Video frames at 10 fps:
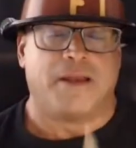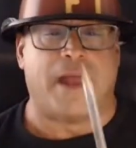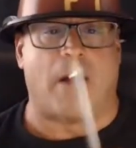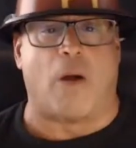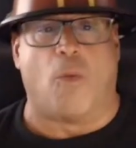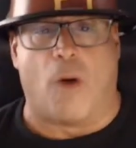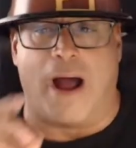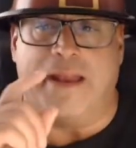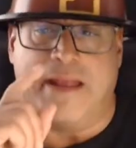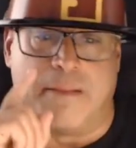Now, I
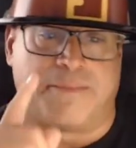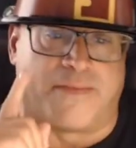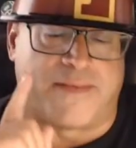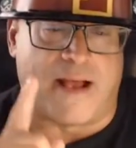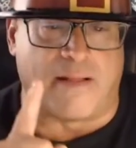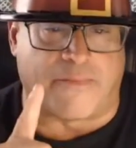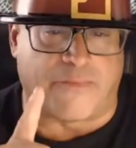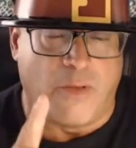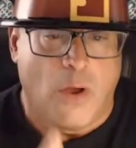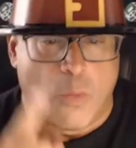want him to tell
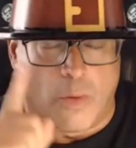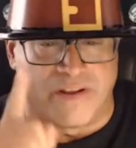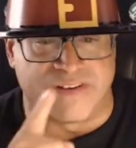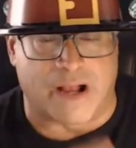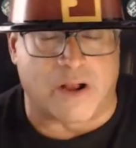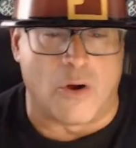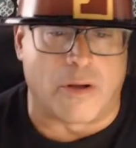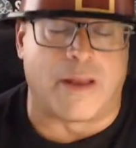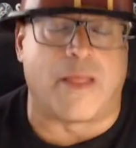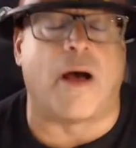us what he's got
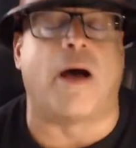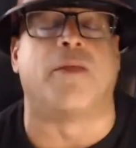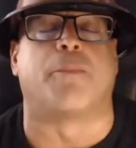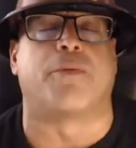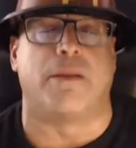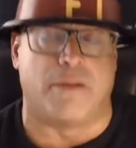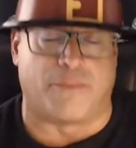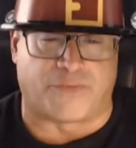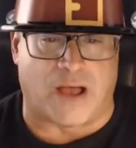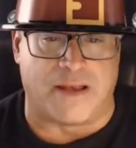going on the
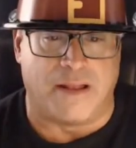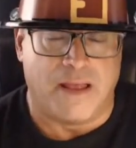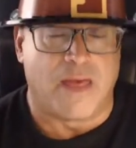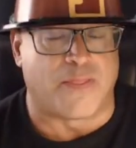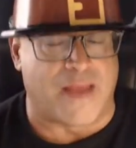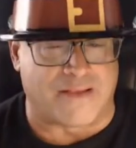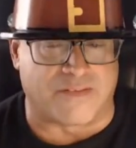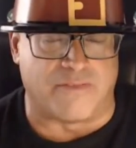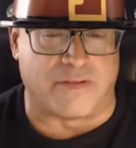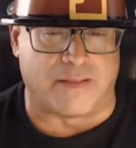premium side
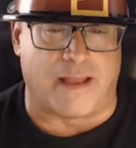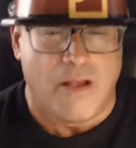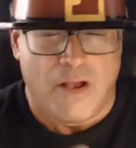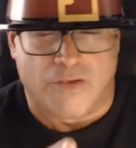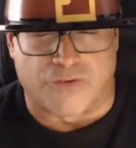Thanksgiving Day,